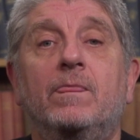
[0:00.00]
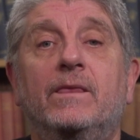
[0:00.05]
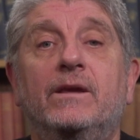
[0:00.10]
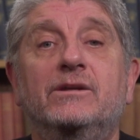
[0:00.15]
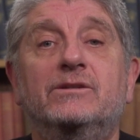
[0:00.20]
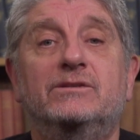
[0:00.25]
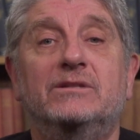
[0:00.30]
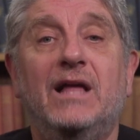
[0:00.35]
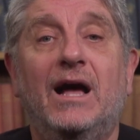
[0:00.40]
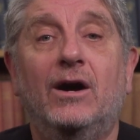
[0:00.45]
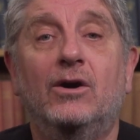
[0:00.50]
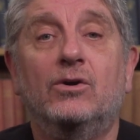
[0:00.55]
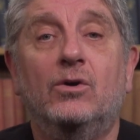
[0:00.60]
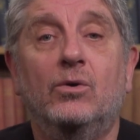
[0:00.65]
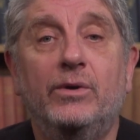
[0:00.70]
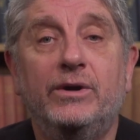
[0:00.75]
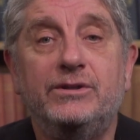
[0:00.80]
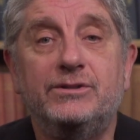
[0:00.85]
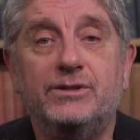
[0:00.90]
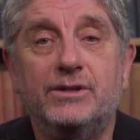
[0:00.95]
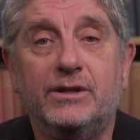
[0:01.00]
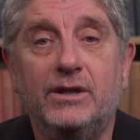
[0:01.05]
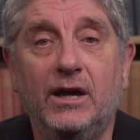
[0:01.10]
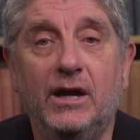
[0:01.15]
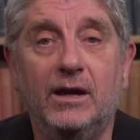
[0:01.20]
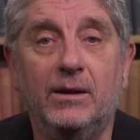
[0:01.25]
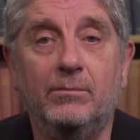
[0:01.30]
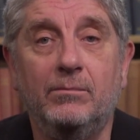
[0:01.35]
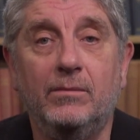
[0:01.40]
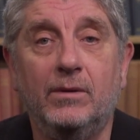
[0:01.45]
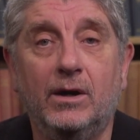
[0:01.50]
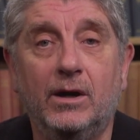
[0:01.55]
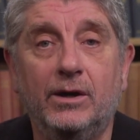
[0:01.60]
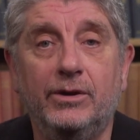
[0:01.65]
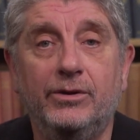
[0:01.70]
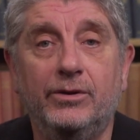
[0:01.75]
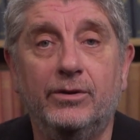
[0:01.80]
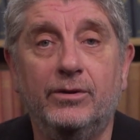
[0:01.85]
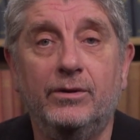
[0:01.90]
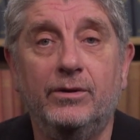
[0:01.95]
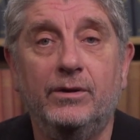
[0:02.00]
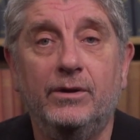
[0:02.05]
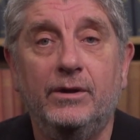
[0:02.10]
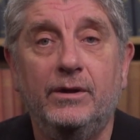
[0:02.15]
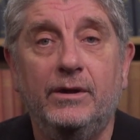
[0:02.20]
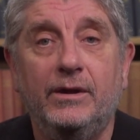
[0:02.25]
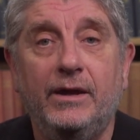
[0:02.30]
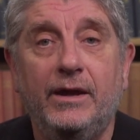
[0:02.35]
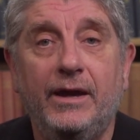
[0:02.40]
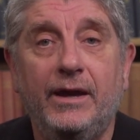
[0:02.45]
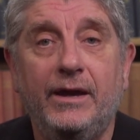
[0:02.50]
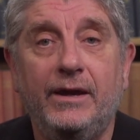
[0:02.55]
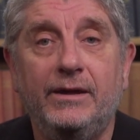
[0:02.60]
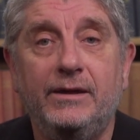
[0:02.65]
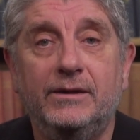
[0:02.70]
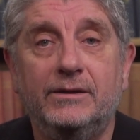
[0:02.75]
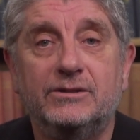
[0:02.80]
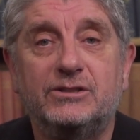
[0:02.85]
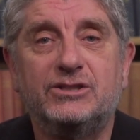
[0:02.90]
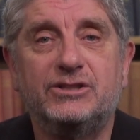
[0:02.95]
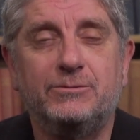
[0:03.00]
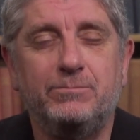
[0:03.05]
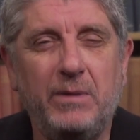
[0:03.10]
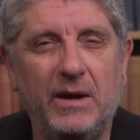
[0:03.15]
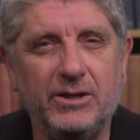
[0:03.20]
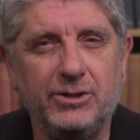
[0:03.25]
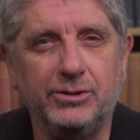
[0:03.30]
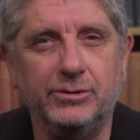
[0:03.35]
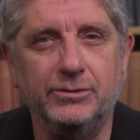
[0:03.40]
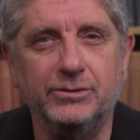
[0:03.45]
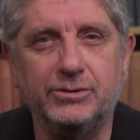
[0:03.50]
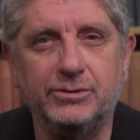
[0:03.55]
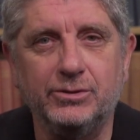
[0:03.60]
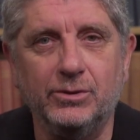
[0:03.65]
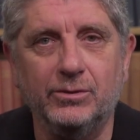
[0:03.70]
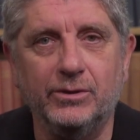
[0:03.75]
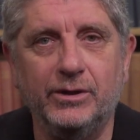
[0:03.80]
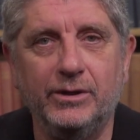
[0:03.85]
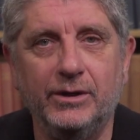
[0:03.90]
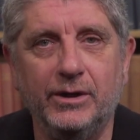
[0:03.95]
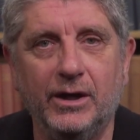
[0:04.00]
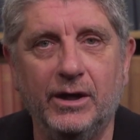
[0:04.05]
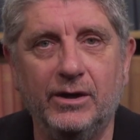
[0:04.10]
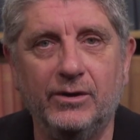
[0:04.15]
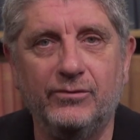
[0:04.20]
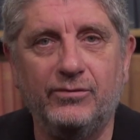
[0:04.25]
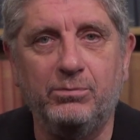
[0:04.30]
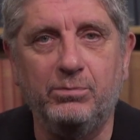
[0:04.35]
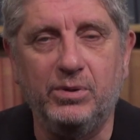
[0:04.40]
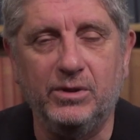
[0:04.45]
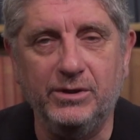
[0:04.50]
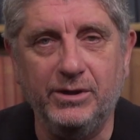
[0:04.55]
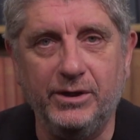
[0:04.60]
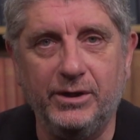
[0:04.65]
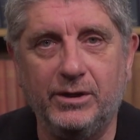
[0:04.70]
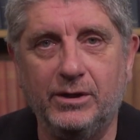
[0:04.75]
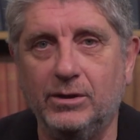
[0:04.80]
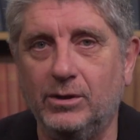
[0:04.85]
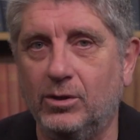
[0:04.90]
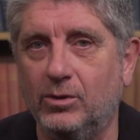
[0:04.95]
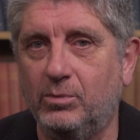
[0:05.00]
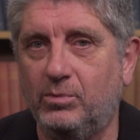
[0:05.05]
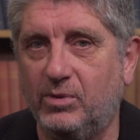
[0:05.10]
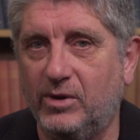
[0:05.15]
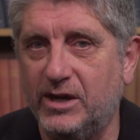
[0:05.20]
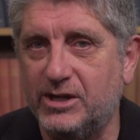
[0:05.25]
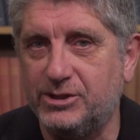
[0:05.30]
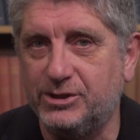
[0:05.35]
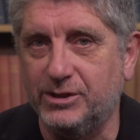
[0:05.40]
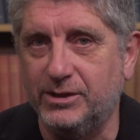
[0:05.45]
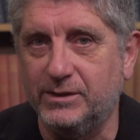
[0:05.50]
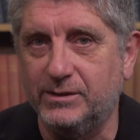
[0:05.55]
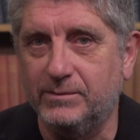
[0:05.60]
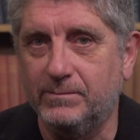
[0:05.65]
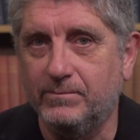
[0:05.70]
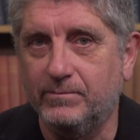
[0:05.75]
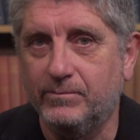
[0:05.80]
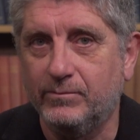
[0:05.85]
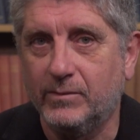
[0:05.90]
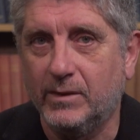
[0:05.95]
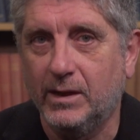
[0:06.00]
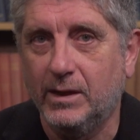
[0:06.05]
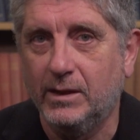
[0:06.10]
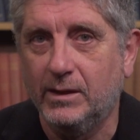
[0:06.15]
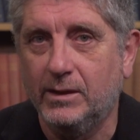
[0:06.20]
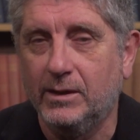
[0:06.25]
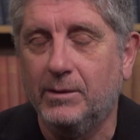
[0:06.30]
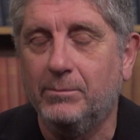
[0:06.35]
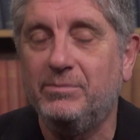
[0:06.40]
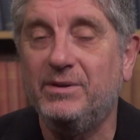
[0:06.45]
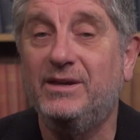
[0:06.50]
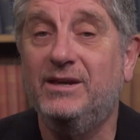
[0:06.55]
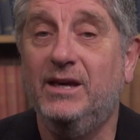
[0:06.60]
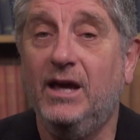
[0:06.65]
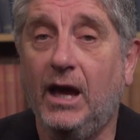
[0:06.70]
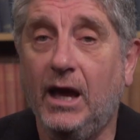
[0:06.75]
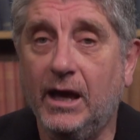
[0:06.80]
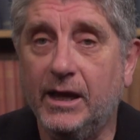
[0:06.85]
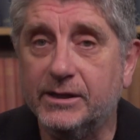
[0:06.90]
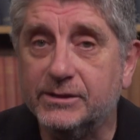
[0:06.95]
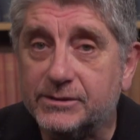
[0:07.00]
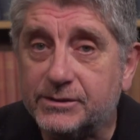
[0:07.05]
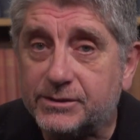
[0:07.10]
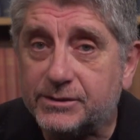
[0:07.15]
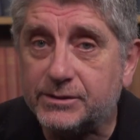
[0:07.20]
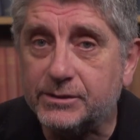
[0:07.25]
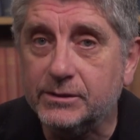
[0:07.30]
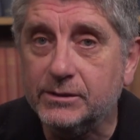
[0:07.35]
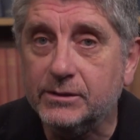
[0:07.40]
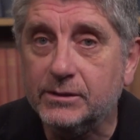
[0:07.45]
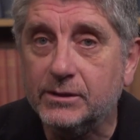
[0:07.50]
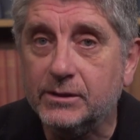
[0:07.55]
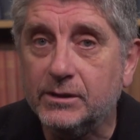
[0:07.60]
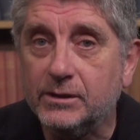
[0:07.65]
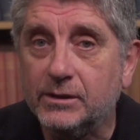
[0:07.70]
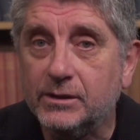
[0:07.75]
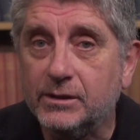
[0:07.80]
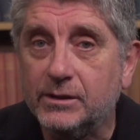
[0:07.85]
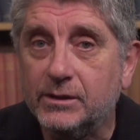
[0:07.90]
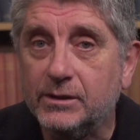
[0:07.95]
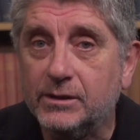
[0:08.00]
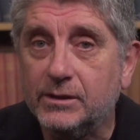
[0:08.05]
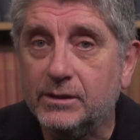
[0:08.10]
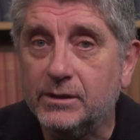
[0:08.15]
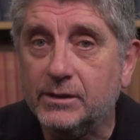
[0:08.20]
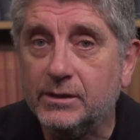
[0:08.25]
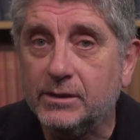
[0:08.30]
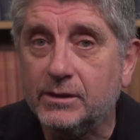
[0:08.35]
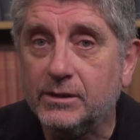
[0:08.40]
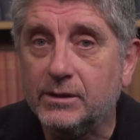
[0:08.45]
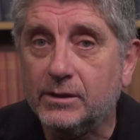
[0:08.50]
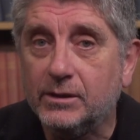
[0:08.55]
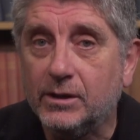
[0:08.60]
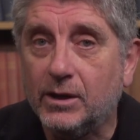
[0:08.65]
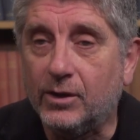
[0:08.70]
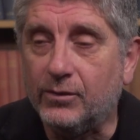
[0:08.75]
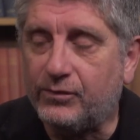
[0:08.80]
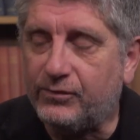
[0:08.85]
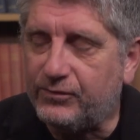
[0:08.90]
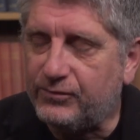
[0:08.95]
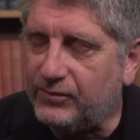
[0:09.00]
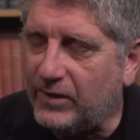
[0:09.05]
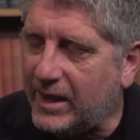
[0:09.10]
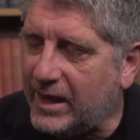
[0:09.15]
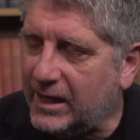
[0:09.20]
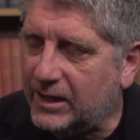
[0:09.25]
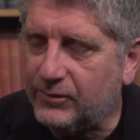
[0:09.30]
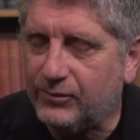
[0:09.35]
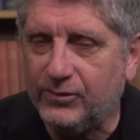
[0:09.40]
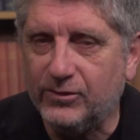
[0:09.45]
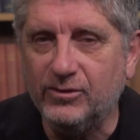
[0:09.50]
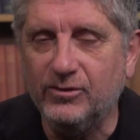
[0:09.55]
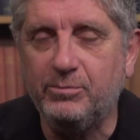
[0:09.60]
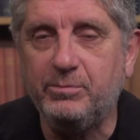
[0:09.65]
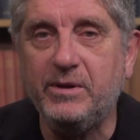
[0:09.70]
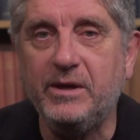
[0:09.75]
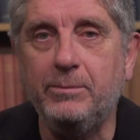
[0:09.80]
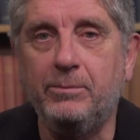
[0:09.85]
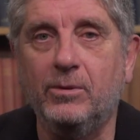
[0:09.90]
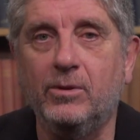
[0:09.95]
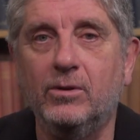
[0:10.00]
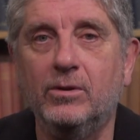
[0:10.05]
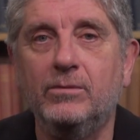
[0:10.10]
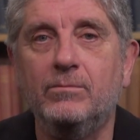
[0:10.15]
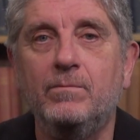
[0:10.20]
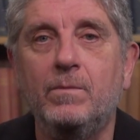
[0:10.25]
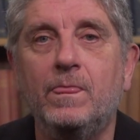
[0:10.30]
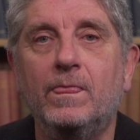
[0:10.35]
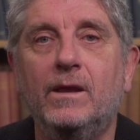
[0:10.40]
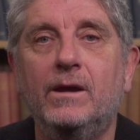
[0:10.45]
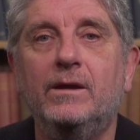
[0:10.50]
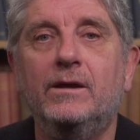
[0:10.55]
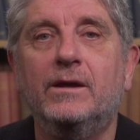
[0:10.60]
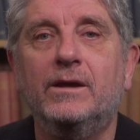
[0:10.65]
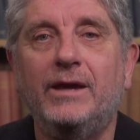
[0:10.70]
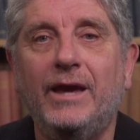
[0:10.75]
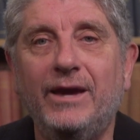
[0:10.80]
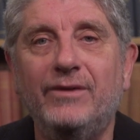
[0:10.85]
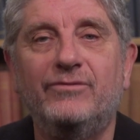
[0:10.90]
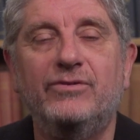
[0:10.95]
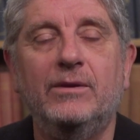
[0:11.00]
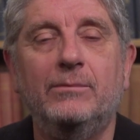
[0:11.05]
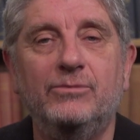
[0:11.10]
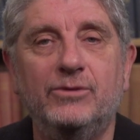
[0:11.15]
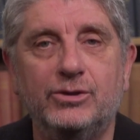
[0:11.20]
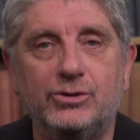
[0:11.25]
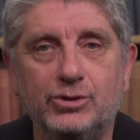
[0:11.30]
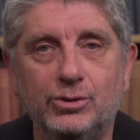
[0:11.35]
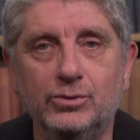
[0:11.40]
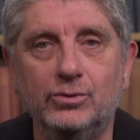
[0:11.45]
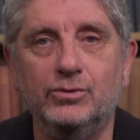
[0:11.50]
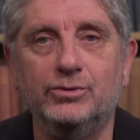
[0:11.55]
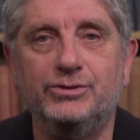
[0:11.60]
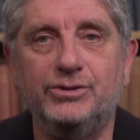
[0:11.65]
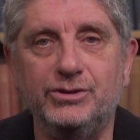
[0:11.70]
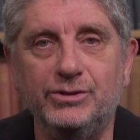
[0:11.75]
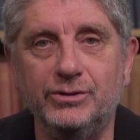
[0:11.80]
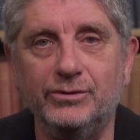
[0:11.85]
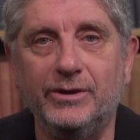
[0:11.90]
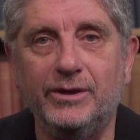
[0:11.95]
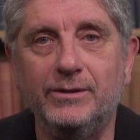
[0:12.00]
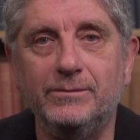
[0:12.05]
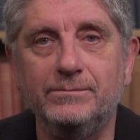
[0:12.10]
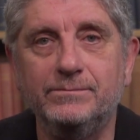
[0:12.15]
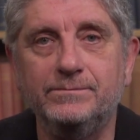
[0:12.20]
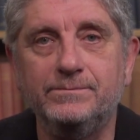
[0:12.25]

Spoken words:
is now going to come under a special sort of political oppression because a handful of people gave them the tool to do it.